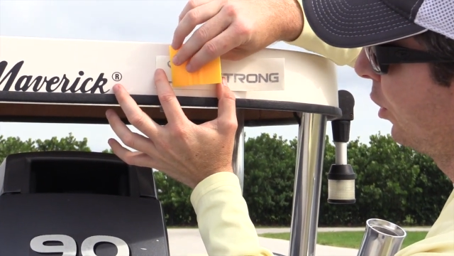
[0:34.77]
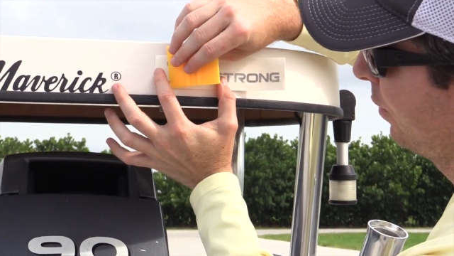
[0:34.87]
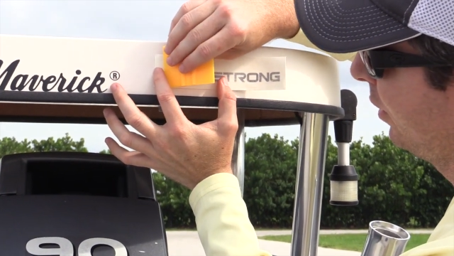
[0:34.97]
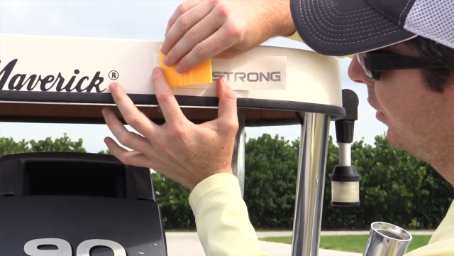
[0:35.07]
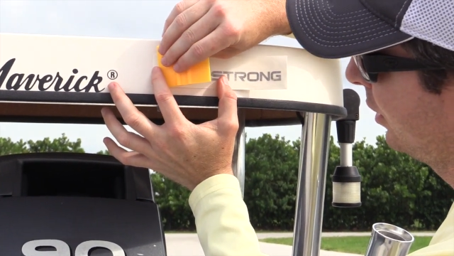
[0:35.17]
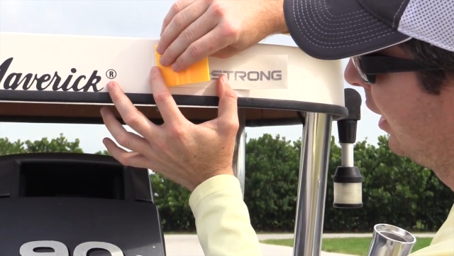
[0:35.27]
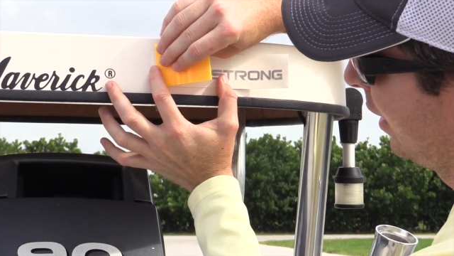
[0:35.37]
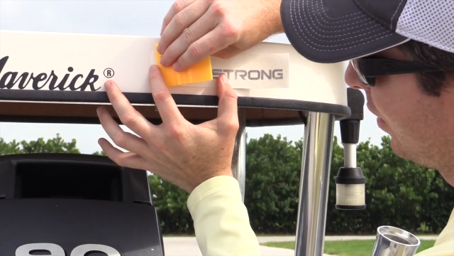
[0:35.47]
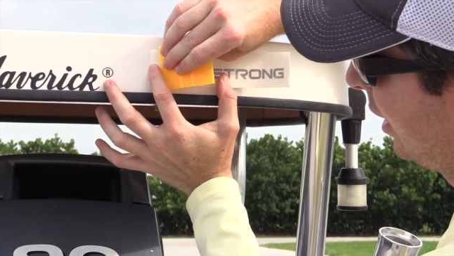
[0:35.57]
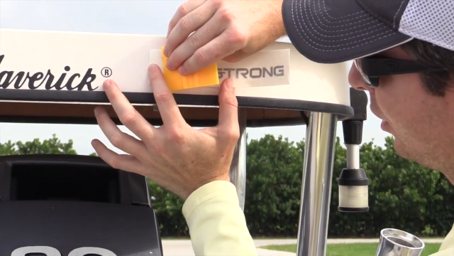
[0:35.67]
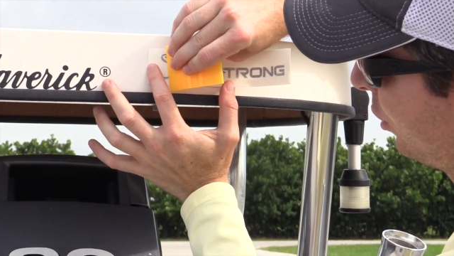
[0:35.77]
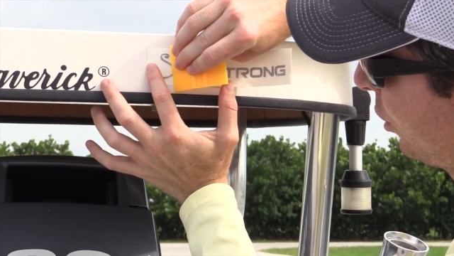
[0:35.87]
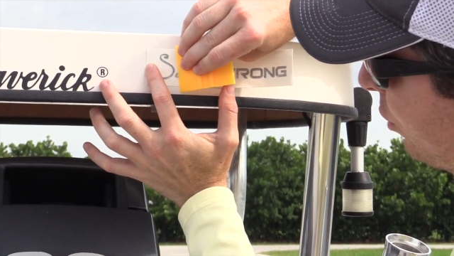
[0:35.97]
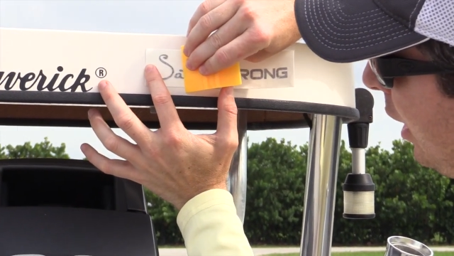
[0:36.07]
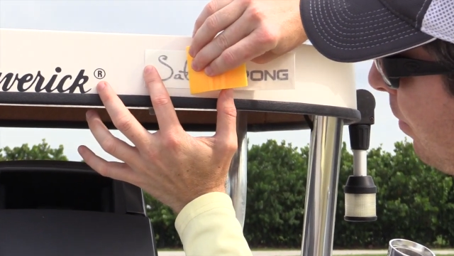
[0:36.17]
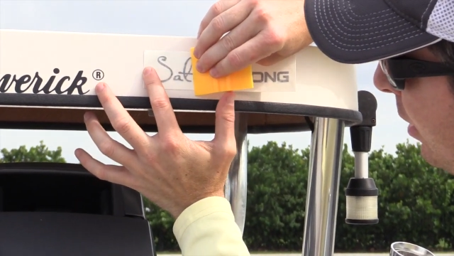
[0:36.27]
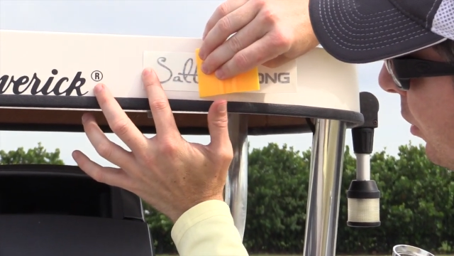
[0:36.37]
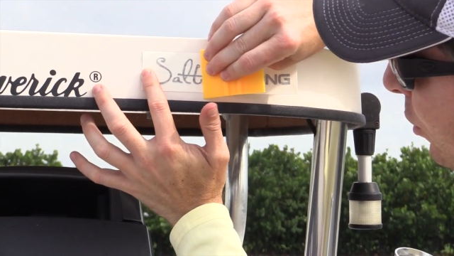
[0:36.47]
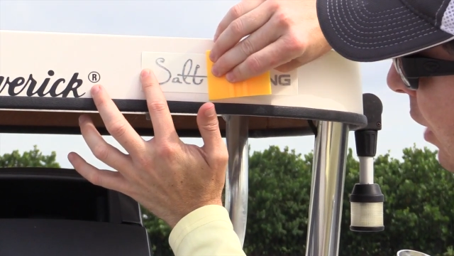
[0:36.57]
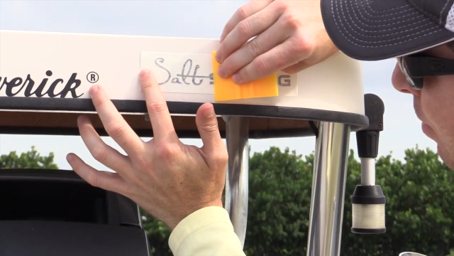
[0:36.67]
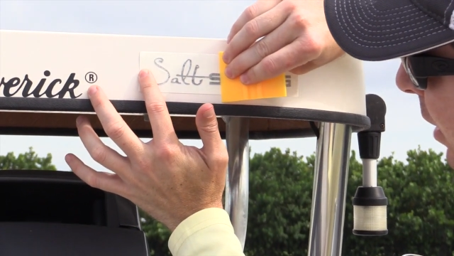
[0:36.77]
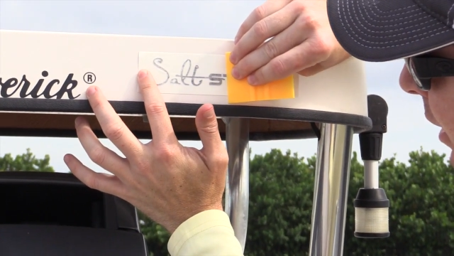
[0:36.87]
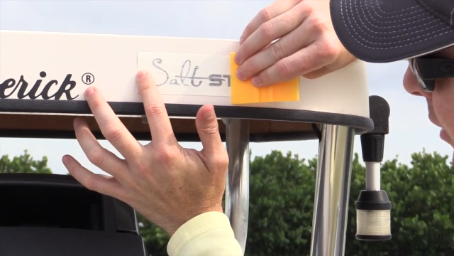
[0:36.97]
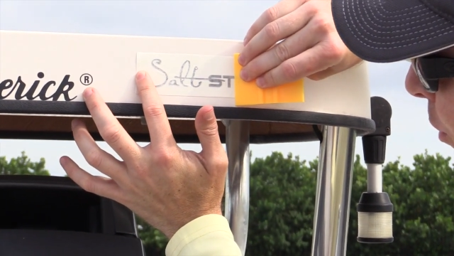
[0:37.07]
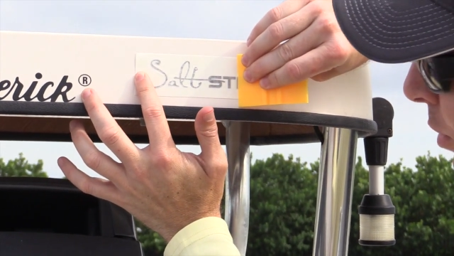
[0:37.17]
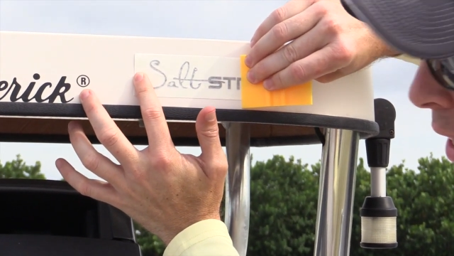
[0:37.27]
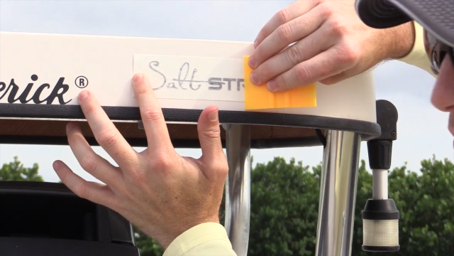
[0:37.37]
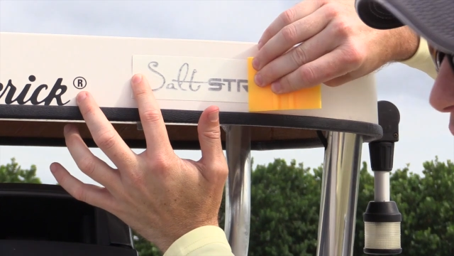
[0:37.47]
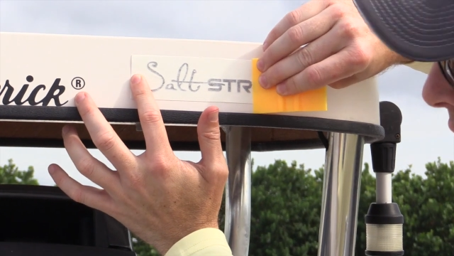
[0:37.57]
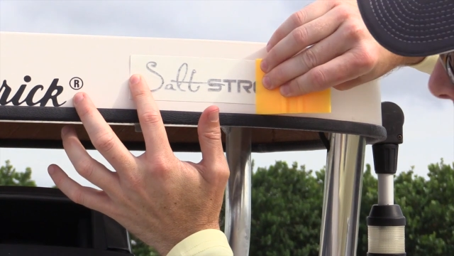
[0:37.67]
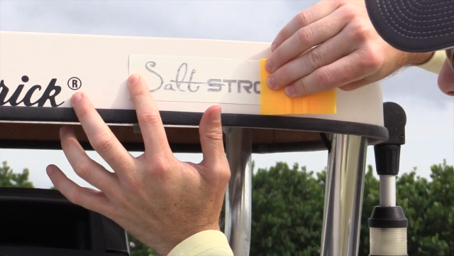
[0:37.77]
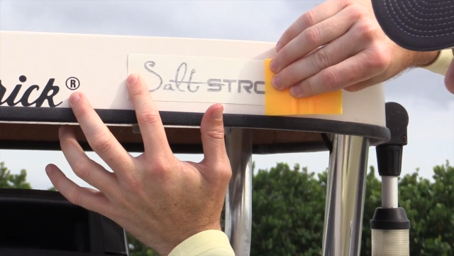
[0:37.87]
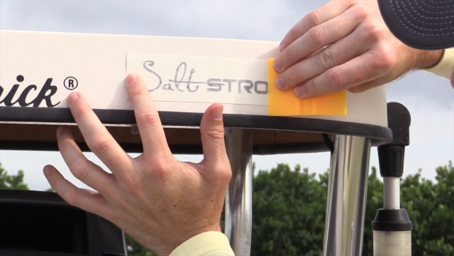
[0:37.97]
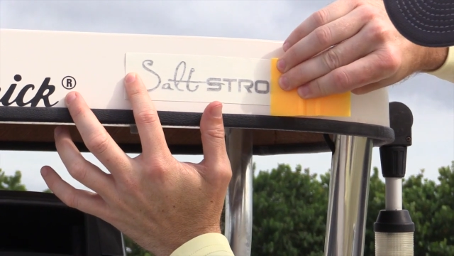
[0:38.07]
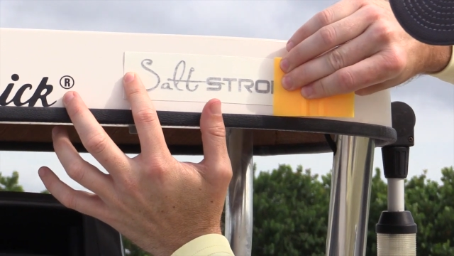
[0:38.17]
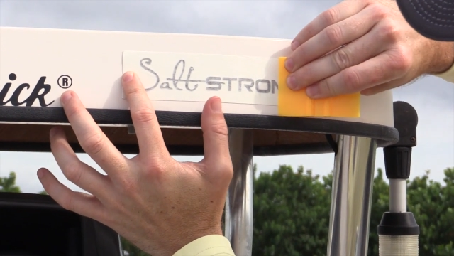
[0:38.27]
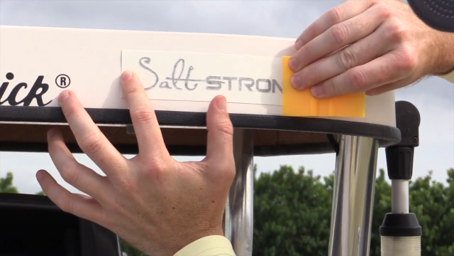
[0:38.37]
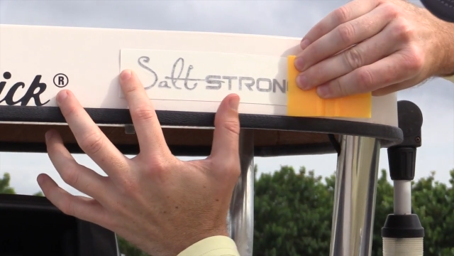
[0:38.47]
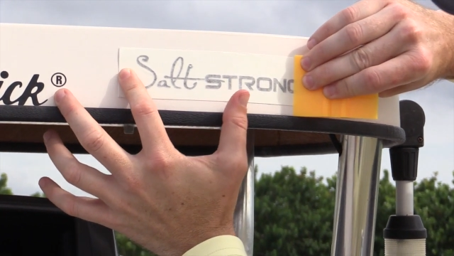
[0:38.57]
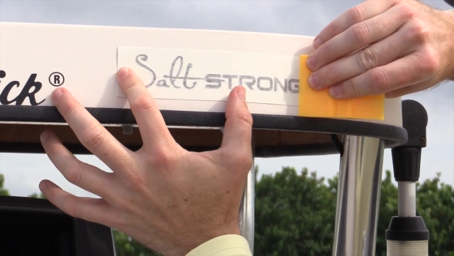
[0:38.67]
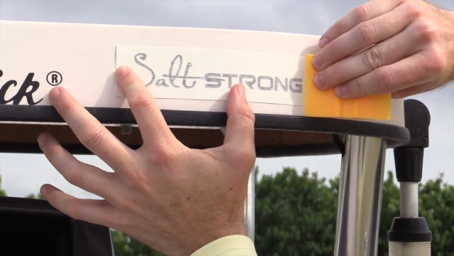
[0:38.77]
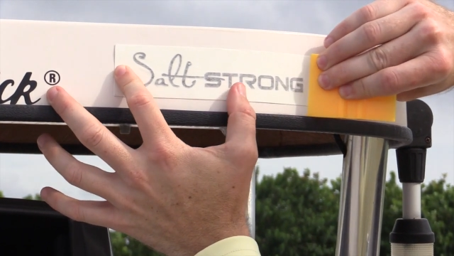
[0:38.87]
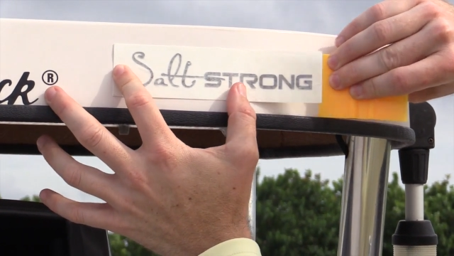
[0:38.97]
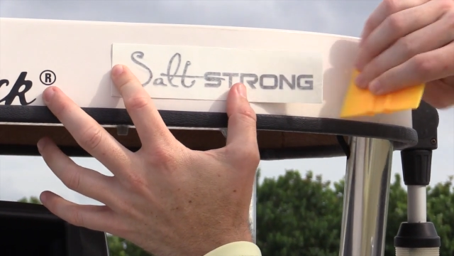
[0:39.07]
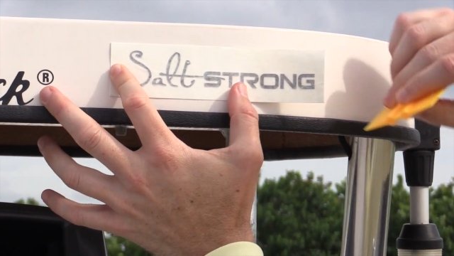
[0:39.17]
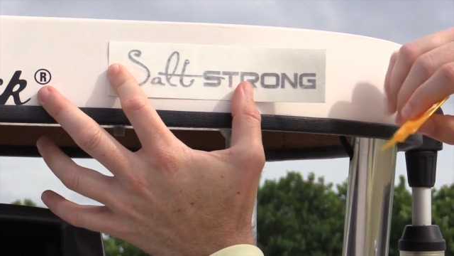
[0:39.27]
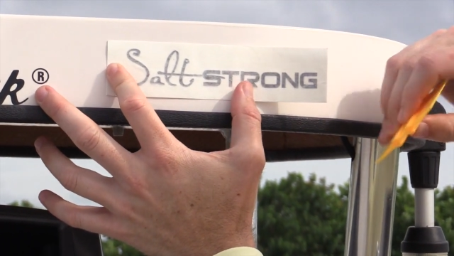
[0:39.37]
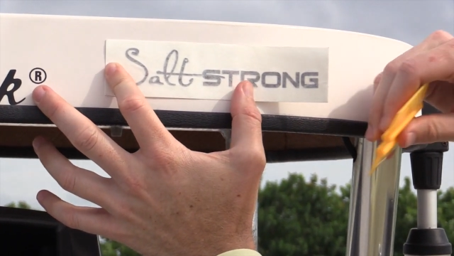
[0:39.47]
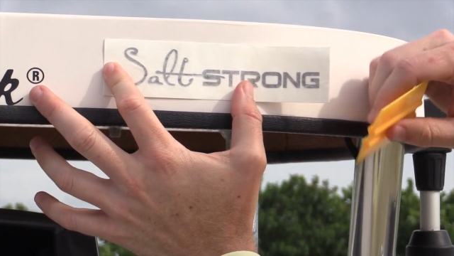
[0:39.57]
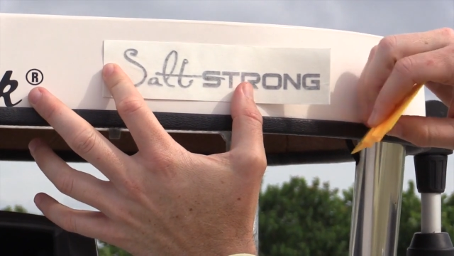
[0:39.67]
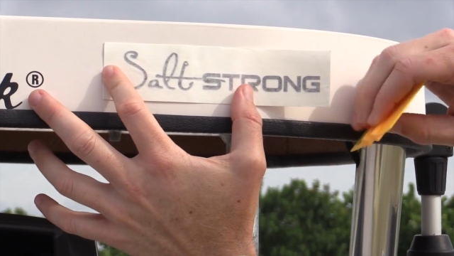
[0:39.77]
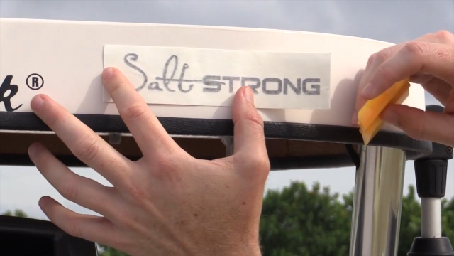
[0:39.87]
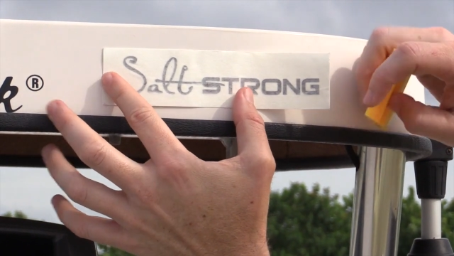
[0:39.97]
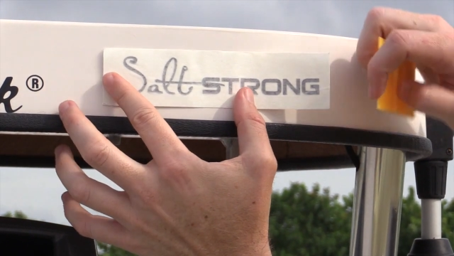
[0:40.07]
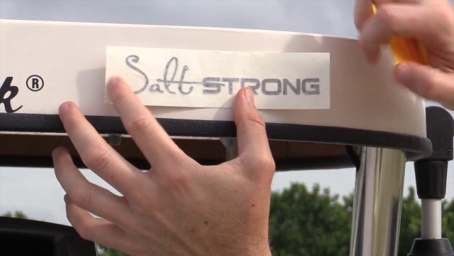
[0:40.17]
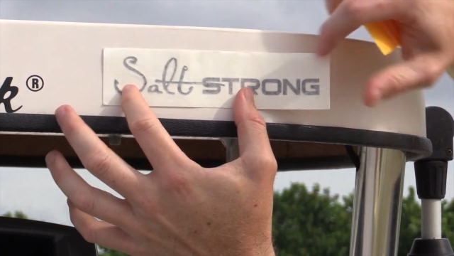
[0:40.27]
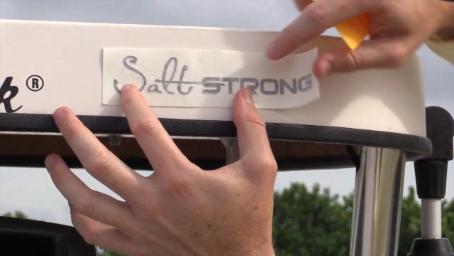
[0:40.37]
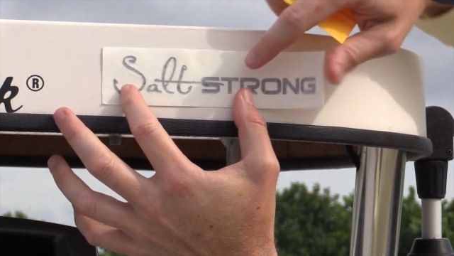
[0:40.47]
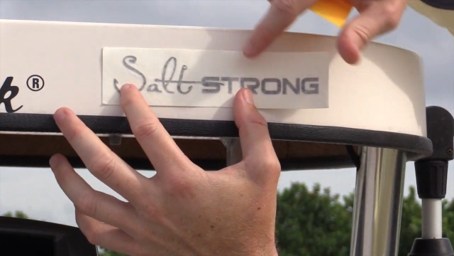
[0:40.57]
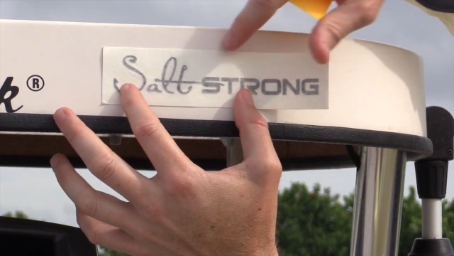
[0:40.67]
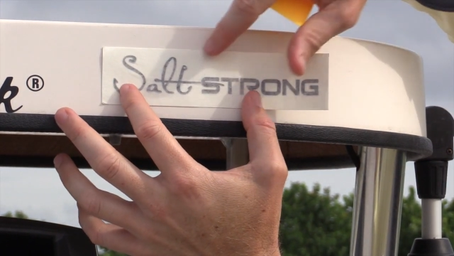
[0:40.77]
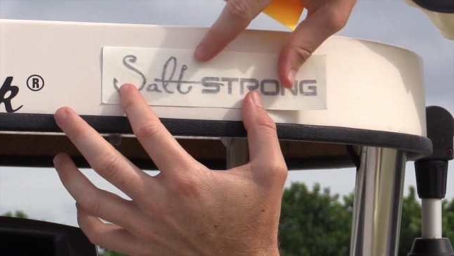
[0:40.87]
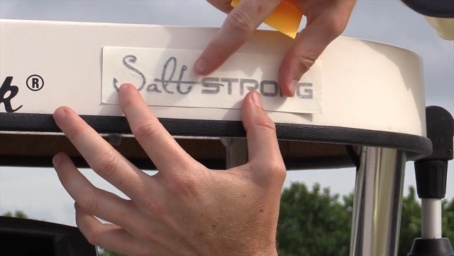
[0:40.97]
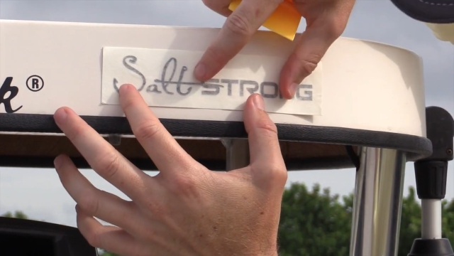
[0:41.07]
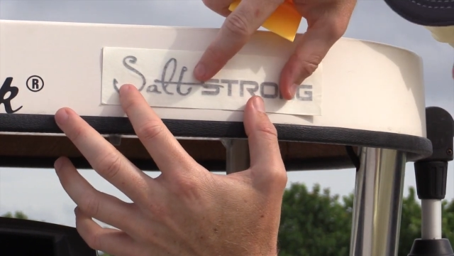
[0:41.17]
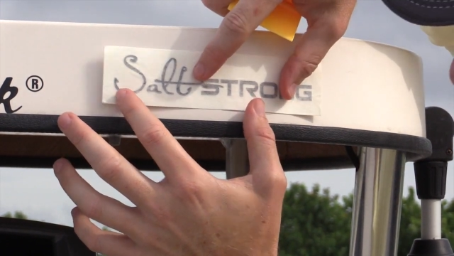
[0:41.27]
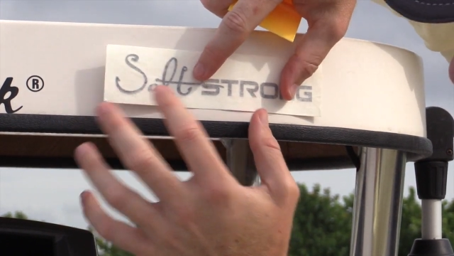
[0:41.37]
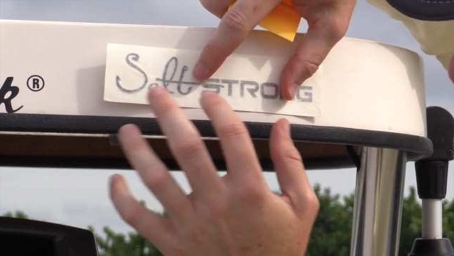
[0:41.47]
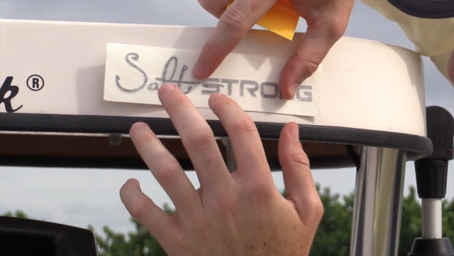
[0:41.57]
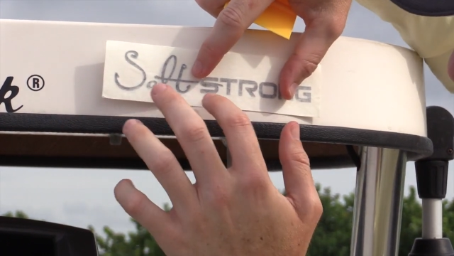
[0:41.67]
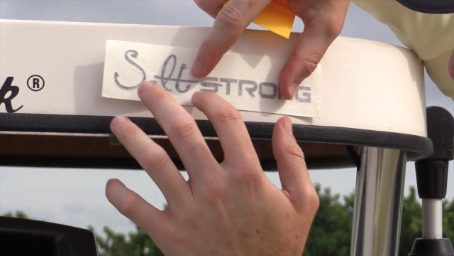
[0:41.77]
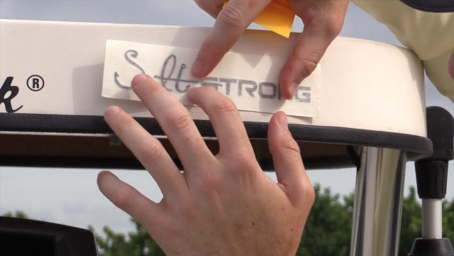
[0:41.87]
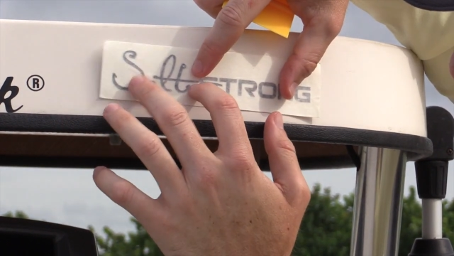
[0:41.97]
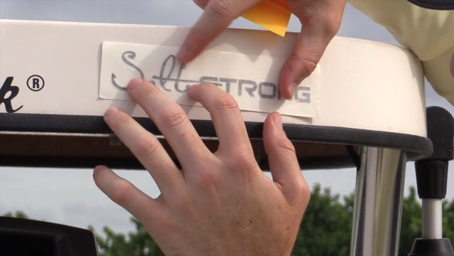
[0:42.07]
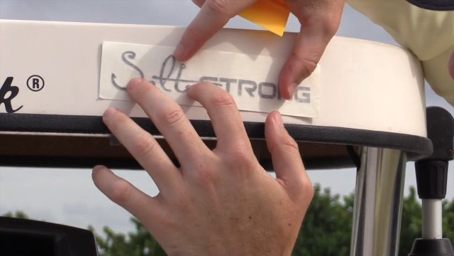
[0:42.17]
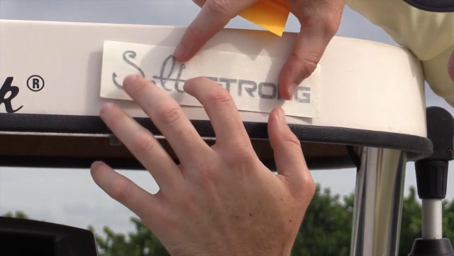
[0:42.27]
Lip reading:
No face is visible, so there are no lips to read.